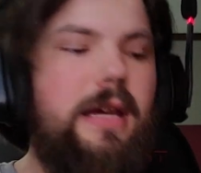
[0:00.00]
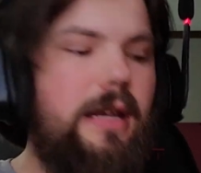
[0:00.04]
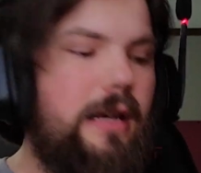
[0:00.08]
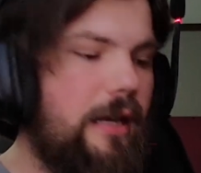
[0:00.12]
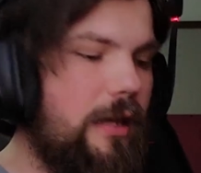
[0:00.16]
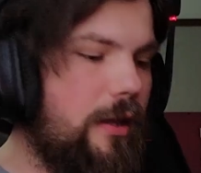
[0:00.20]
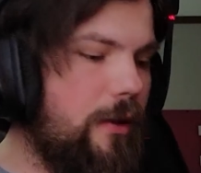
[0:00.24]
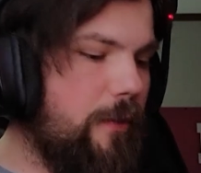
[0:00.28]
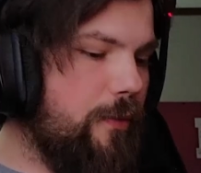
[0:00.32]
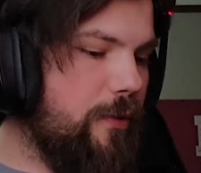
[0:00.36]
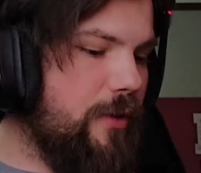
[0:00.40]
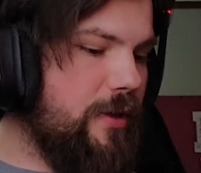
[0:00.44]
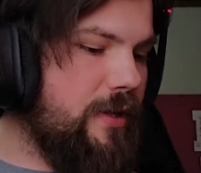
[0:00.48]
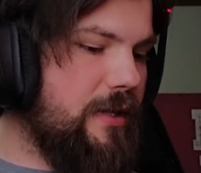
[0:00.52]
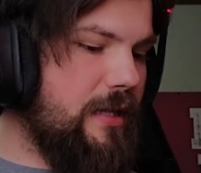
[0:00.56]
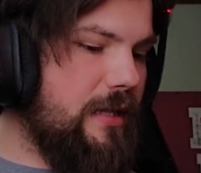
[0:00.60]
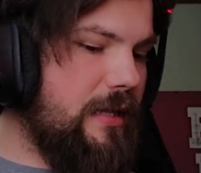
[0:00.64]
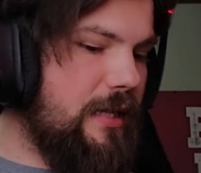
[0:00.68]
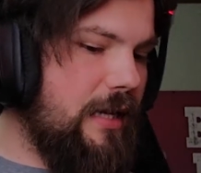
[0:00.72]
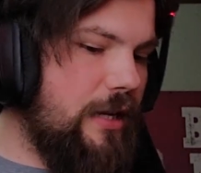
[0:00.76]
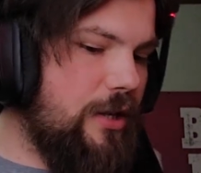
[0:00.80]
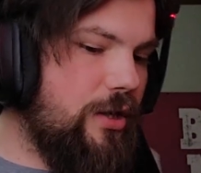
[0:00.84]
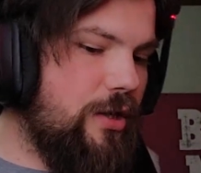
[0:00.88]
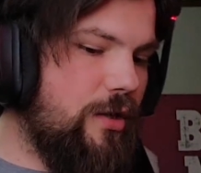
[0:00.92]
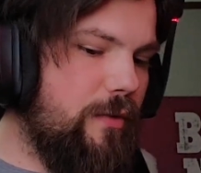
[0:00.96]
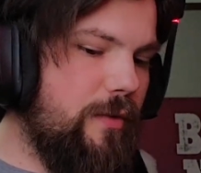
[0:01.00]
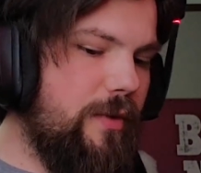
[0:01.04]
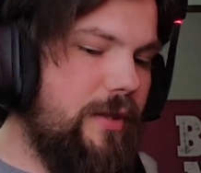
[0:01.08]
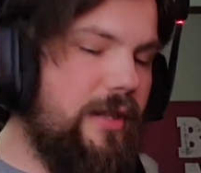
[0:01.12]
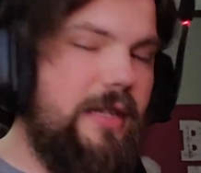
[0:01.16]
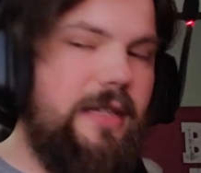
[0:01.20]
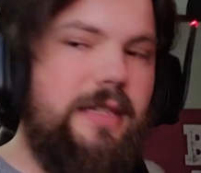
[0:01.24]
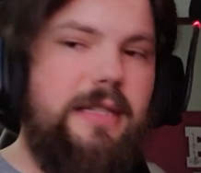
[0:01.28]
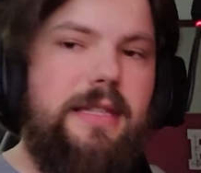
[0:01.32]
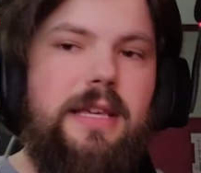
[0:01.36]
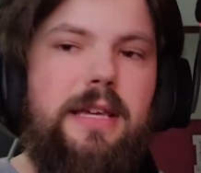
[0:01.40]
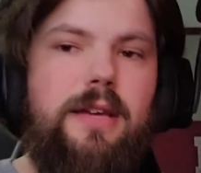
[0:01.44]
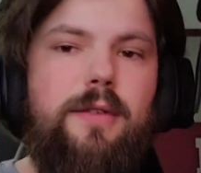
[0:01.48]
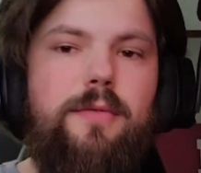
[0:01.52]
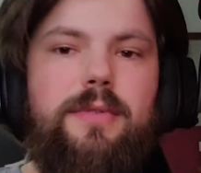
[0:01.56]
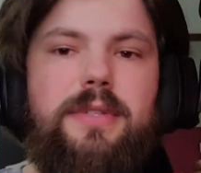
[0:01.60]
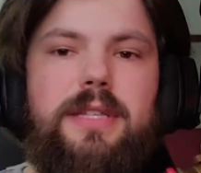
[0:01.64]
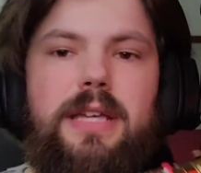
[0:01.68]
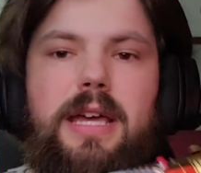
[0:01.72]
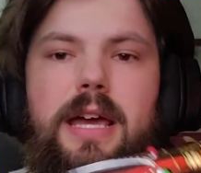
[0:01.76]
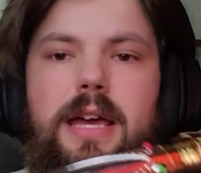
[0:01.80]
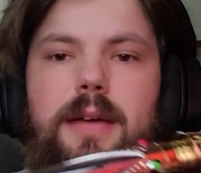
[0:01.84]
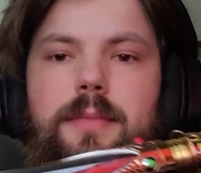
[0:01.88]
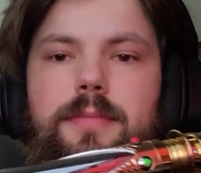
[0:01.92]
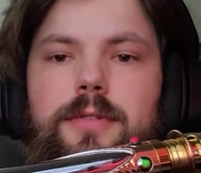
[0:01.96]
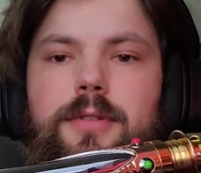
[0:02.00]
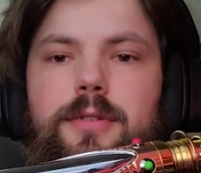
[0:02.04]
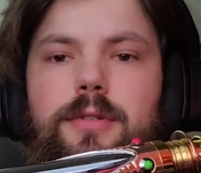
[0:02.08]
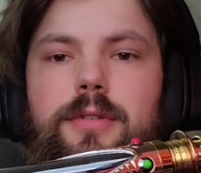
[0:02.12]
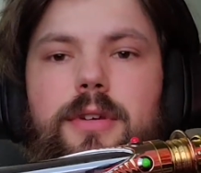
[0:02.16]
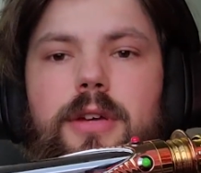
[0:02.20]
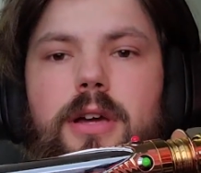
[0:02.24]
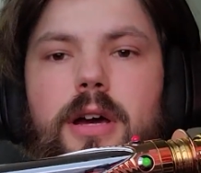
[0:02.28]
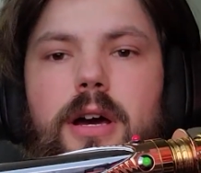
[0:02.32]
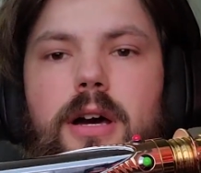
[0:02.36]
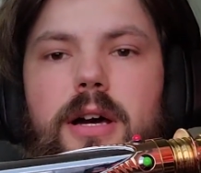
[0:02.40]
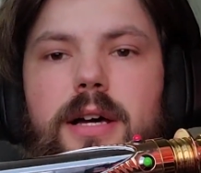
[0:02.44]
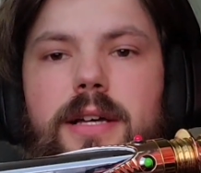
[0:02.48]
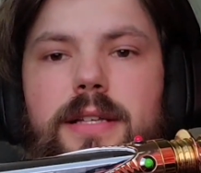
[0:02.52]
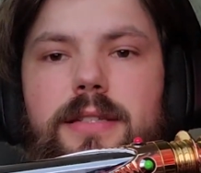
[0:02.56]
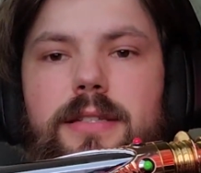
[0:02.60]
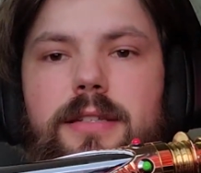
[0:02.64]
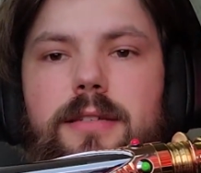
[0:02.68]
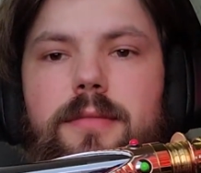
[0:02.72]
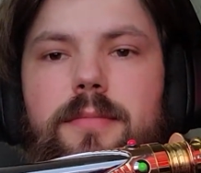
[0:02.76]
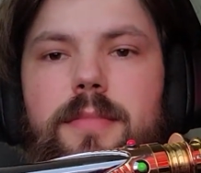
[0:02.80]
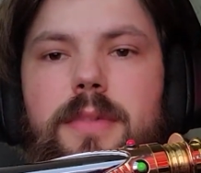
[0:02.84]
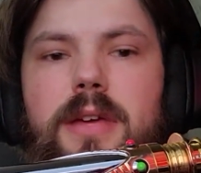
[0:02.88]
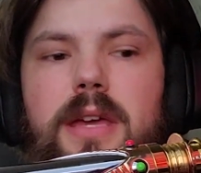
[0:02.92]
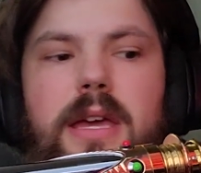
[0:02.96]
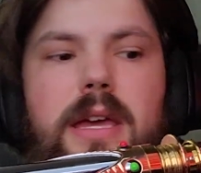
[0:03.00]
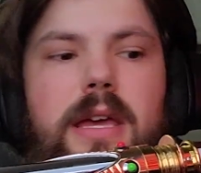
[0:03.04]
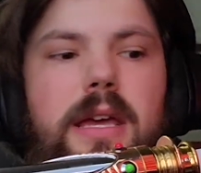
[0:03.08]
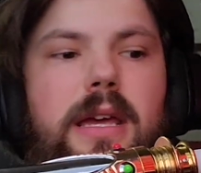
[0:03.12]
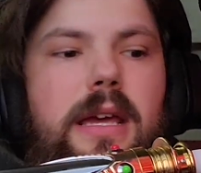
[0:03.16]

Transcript: Now, the presentation with this thing was absolutely awesome.